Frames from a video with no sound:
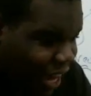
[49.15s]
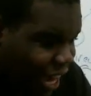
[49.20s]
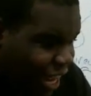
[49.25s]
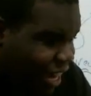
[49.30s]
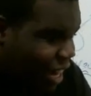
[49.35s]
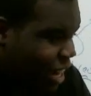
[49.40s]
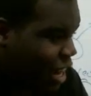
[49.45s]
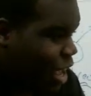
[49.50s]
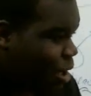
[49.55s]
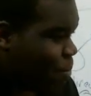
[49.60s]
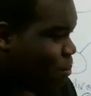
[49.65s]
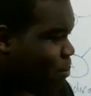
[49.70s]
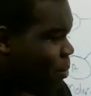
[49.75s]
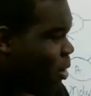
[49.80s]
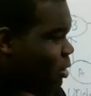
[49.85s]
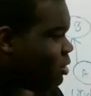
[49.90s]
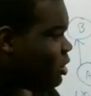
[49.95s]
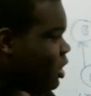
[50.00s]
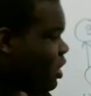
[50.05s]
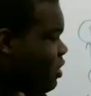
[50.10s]
hinted at
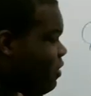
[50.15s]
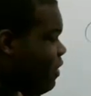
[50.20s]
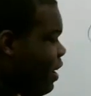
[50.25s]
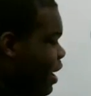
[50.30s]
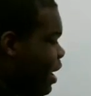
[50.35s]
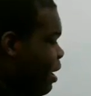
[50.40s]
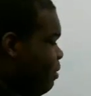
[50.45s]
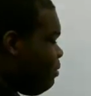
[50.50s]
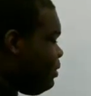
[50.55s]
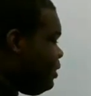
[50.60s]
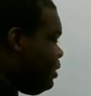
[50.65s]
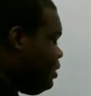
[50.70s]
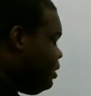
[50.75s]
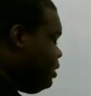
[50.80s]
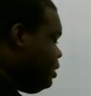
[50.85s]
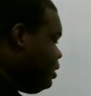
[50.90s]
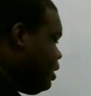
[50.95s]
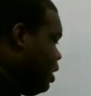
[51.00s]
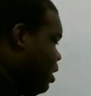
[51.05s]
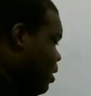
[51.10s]
multi-graphs.
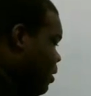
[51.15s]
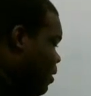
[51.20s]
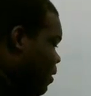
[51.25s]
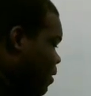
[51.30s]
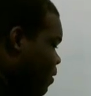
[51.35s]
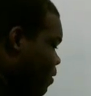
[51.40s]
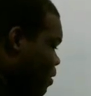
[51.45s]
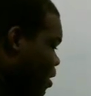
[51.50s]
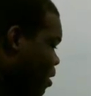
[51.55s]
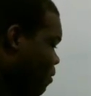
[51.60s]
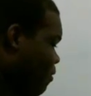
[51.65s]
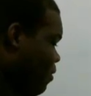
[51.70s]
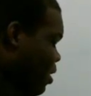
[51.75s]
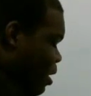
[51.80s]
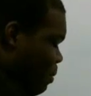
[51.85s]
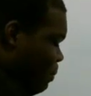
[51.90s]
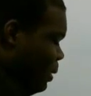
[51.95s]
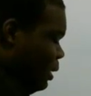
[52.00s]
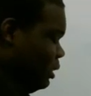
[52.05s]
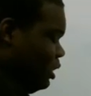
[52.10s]
So
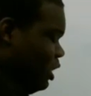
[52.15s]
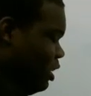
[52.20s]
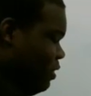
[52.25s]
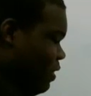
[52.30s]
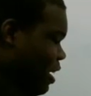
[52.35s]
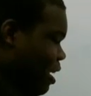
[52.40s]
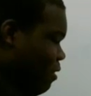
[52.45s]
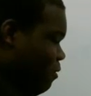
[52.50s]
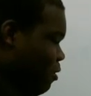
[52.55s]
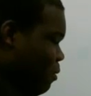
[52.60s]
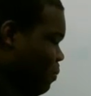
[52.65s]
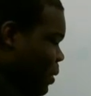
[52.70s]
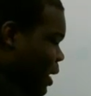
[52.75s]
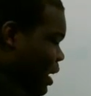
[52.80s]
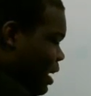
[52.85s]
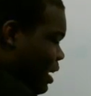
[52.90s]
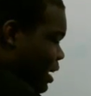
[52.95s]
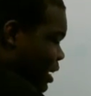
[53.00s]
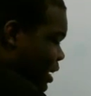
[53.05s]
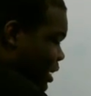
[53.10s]
what a multi-graph would
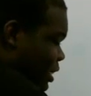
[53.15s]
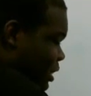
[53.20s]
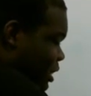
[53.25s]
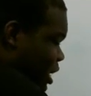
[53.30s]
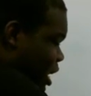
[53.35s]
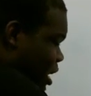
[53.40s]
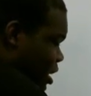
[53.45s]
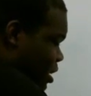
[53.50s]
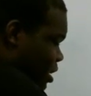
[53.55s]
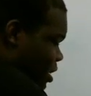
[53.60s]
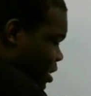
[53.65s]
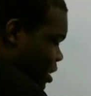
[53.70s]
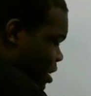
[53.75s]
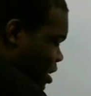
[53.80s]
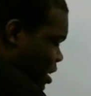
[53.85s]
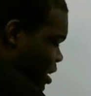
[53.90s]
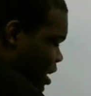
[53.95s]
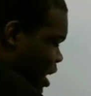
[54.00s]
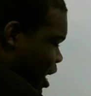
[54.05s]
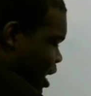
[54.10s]
be is that
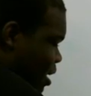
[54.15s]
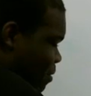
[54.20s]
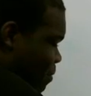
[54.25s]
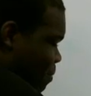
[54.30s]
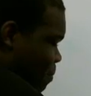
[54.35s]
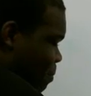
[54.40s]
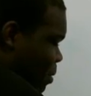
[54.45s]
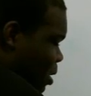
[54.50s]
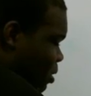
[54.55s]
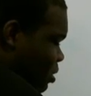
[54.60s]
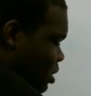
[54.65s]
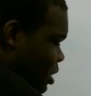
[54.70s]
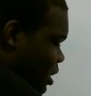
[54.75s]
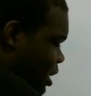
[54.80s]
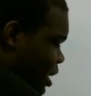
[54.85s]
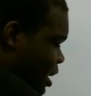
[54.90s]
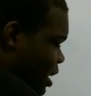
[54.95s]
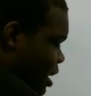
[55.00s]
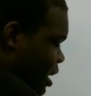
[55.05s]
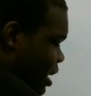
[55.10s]
you can have
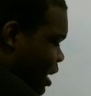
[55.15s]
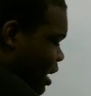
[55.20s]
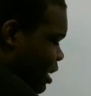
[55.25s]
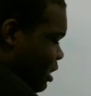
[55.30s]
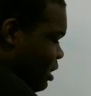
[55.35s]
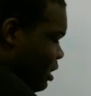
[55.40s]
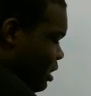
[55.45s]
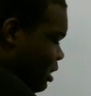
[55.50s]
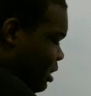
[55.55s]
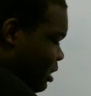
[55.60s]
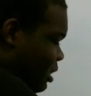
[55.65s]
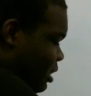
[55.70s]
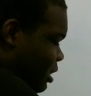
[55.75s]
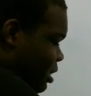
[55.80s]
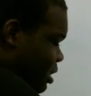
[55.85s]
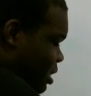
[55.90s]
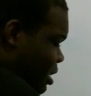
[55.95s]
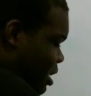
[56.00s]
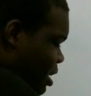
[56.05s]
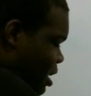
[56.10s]

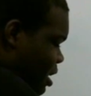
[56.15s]
multi-connections